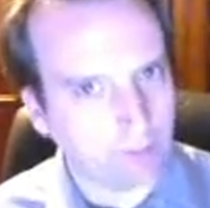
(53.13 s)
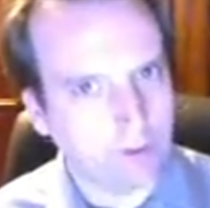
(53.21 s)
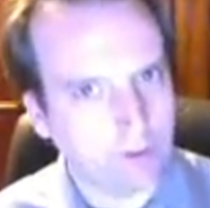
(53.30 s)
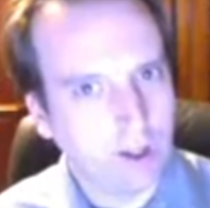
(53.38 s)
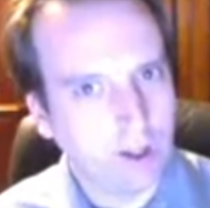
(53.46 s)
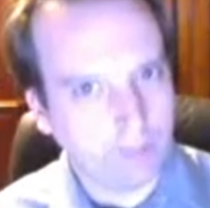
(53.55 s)

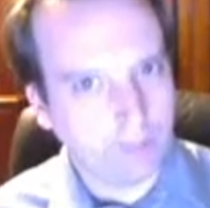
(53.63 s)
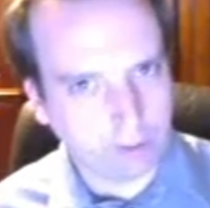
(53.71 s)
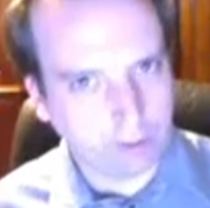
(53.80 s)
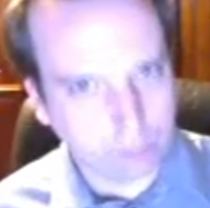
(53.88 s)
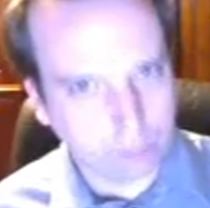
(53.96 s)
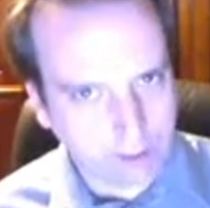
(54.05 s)
of how
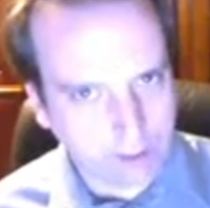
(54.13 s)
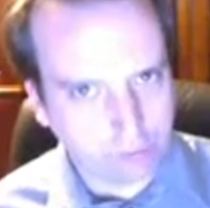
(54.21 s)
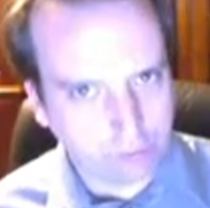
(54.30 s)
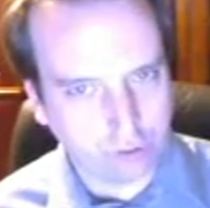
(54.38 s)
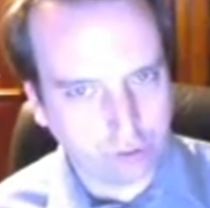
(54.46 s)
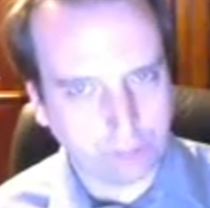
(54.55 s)
creation
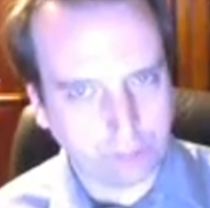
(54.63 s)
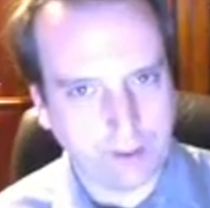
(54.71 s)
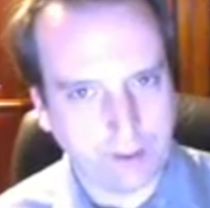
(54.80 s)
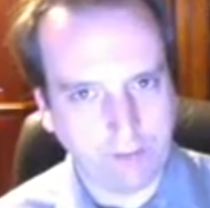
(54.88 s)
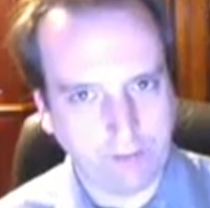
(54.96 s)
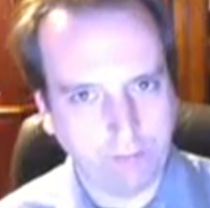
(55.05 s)
took
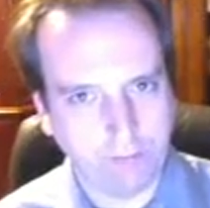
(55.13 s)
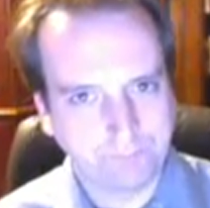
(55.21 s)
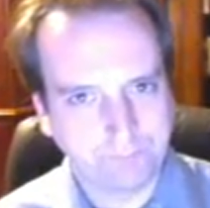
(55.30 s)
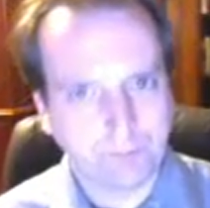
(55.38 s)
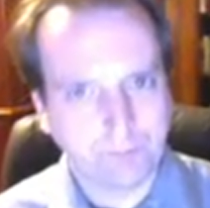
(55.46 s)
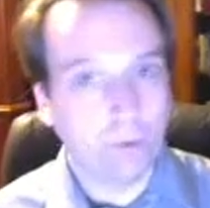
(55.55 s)
place,
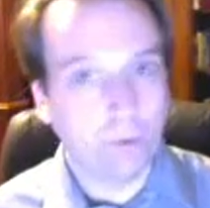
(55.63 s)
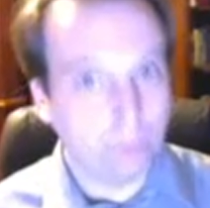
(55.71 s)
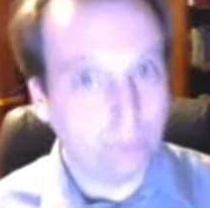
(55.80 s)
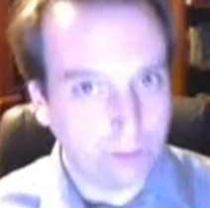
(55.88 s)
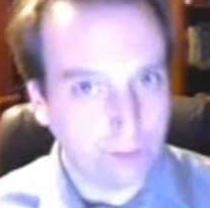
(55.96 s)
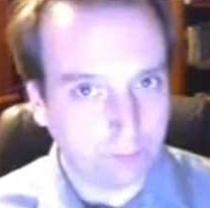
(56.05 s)
what would we
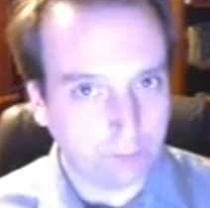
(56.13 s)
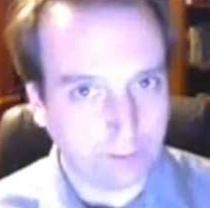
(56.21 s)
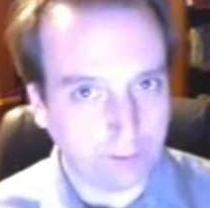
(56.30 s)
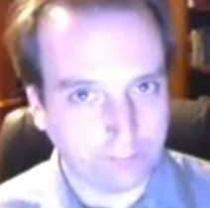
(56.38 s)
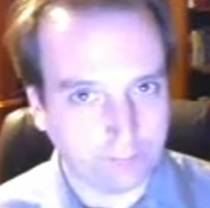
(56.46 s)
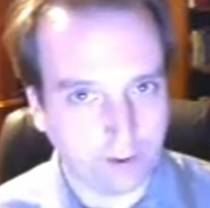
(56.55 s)
expect to
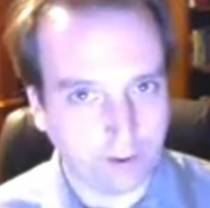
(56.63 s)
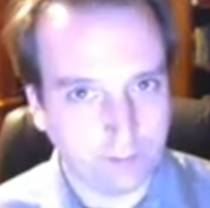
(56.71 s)
find?